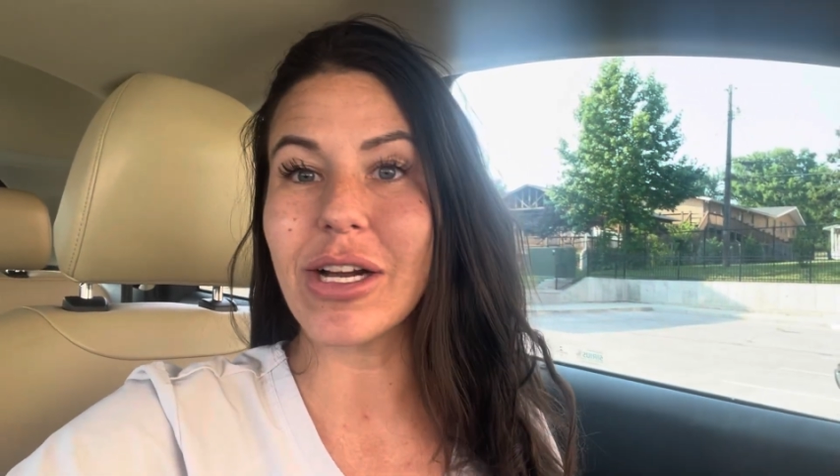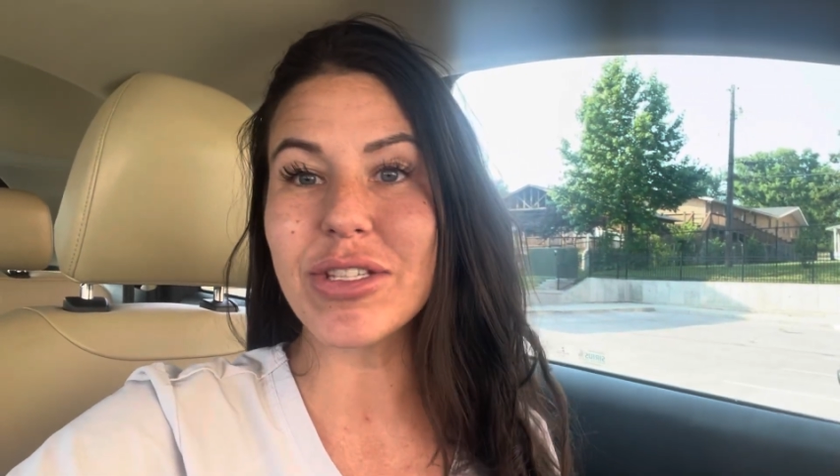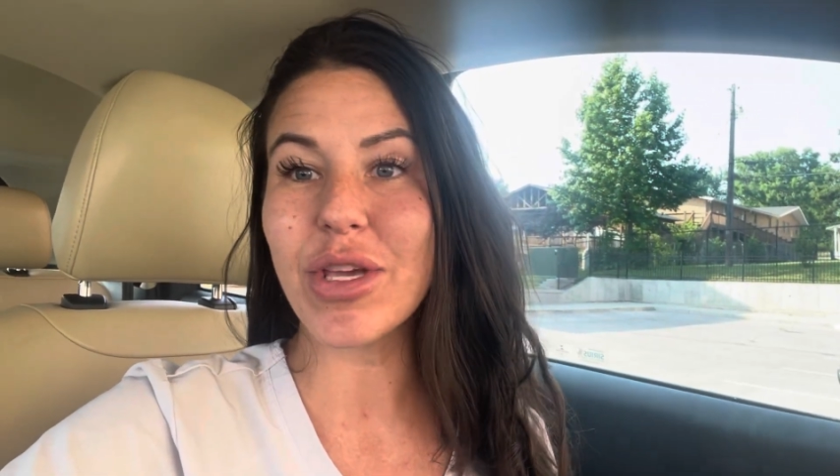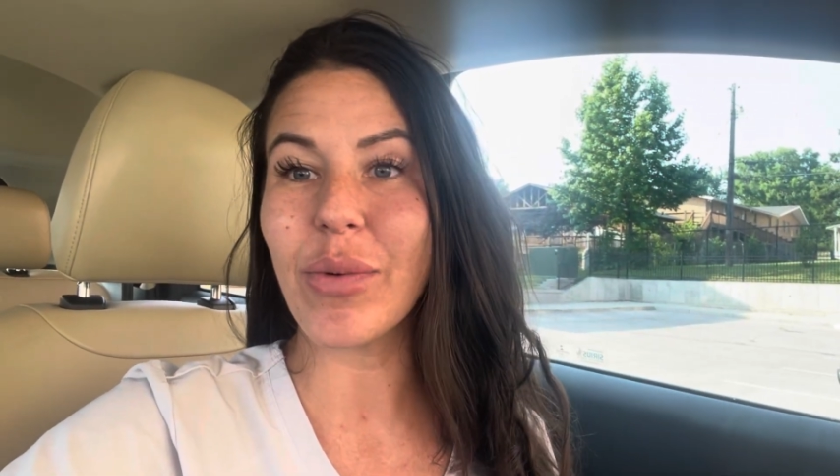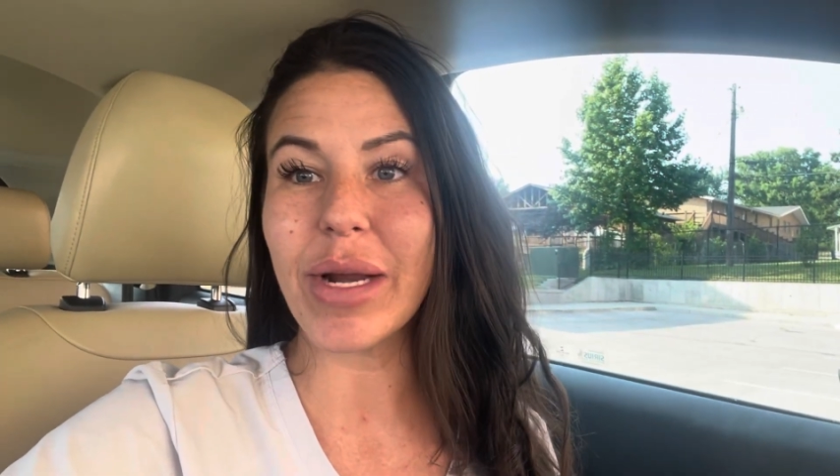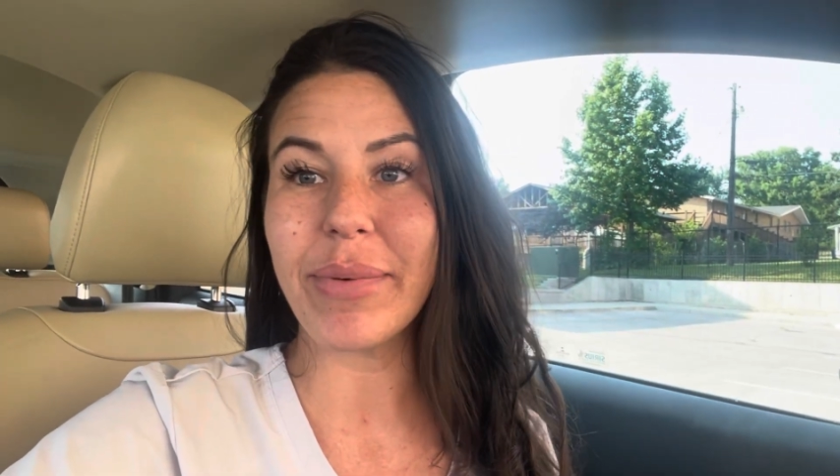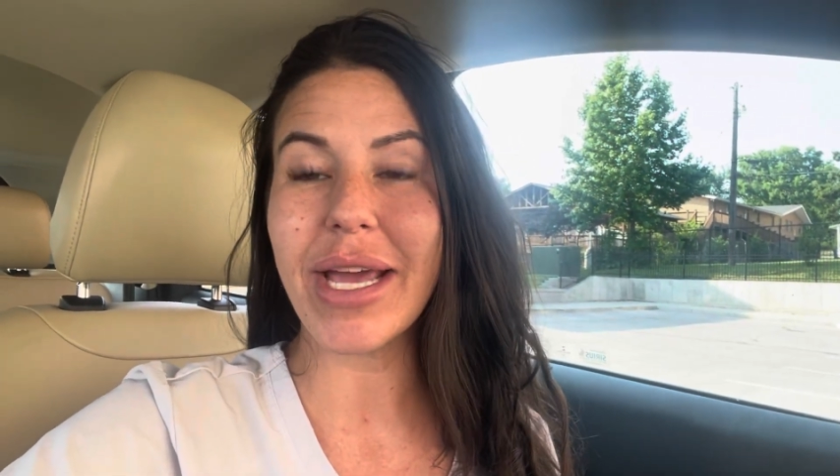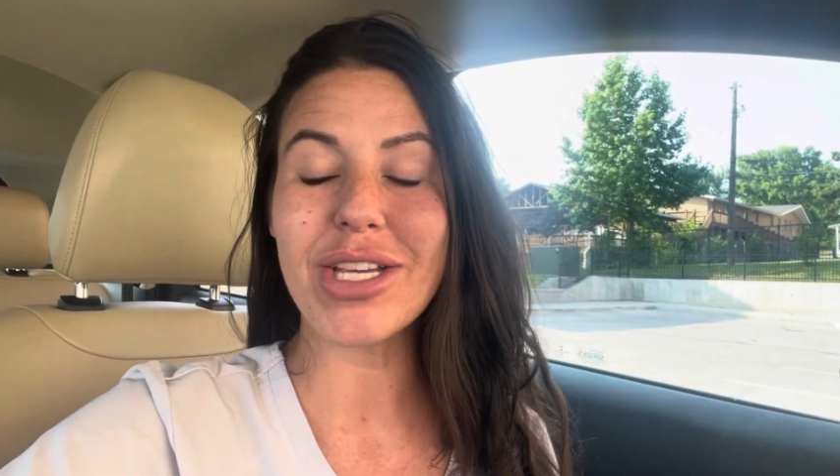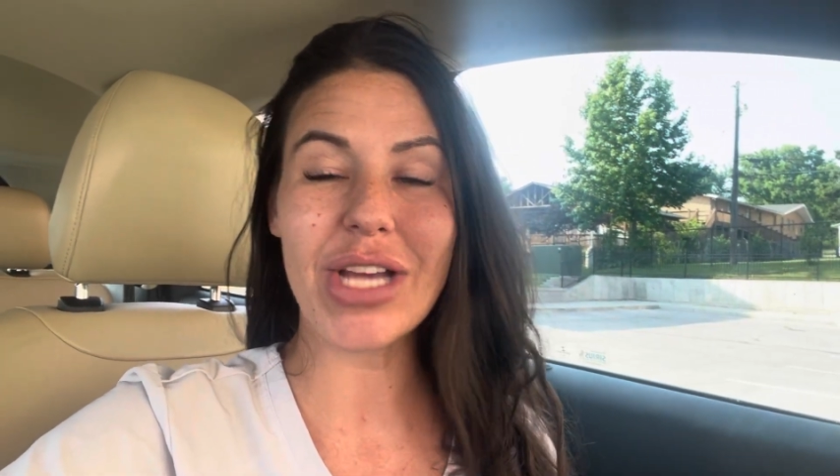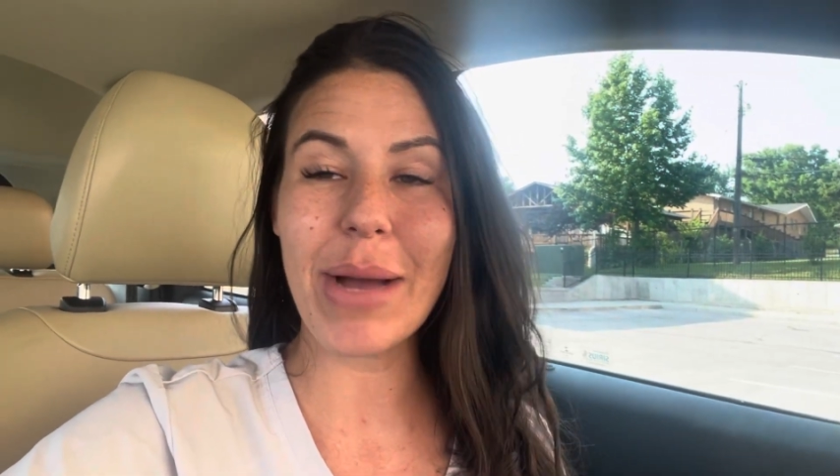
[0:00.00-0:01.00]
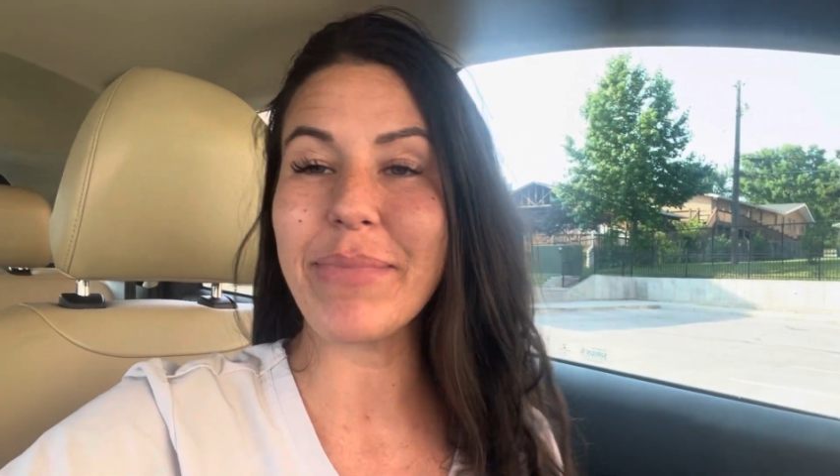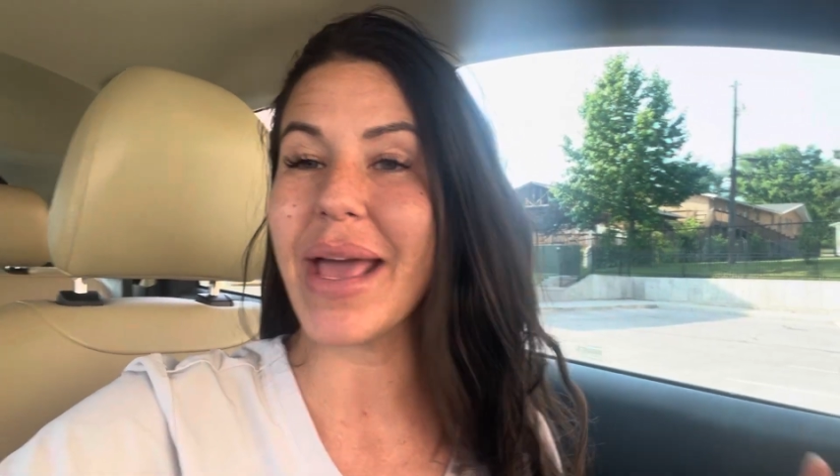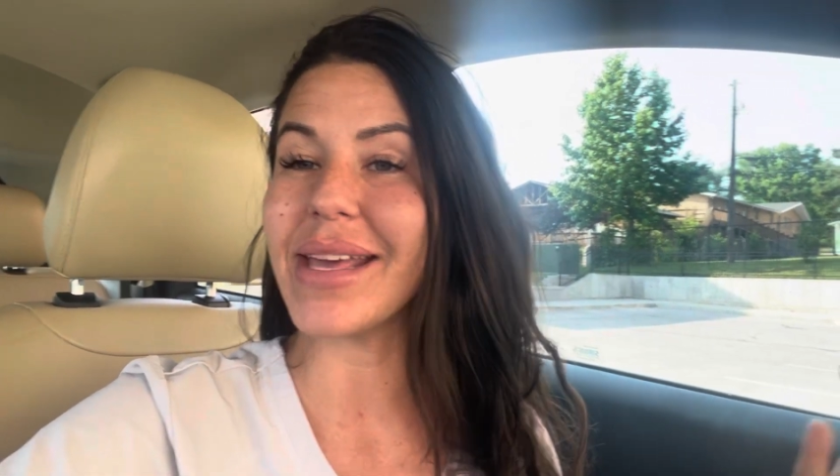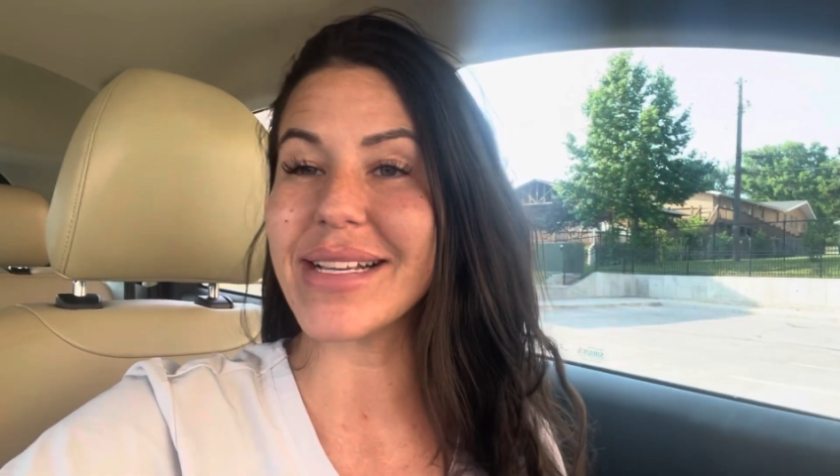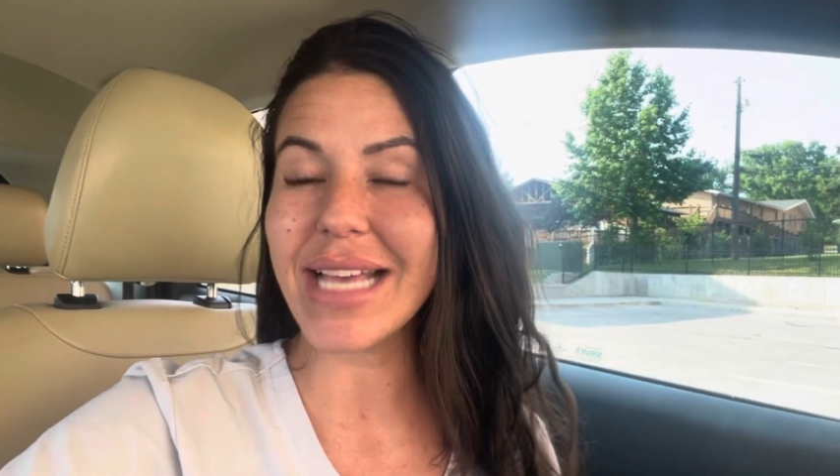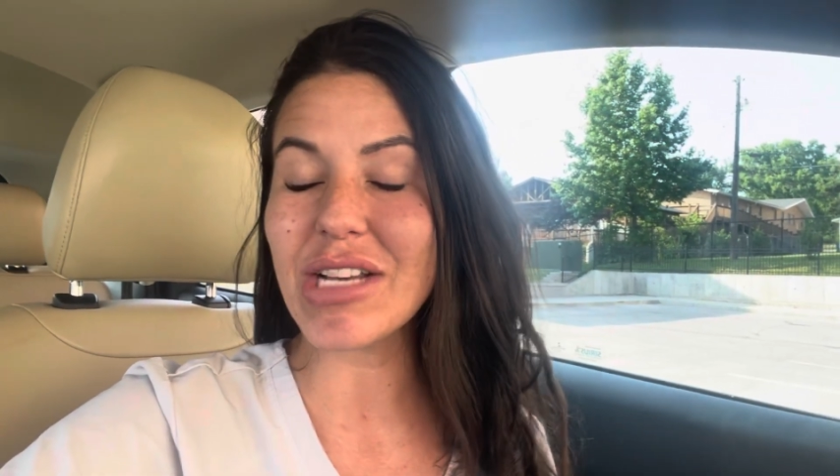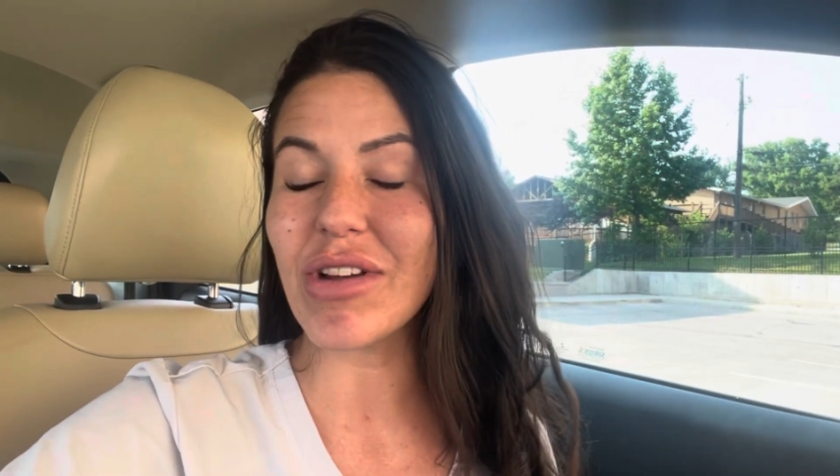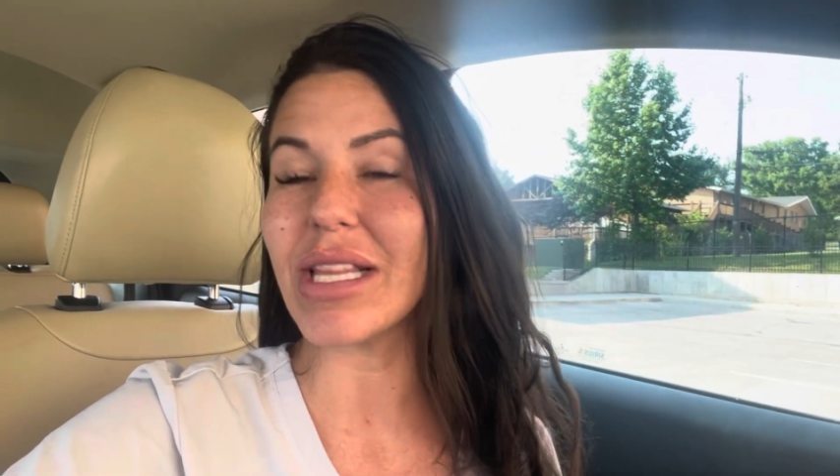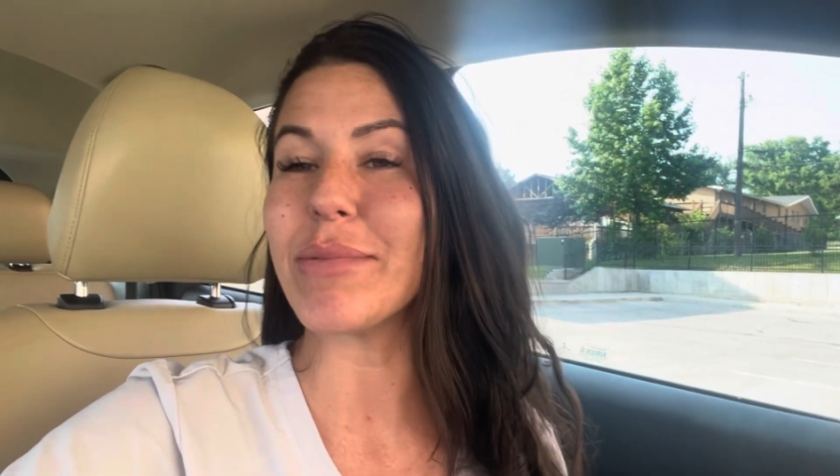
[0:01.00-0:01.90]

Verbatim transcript: else you wanna pay, shop pay, etc.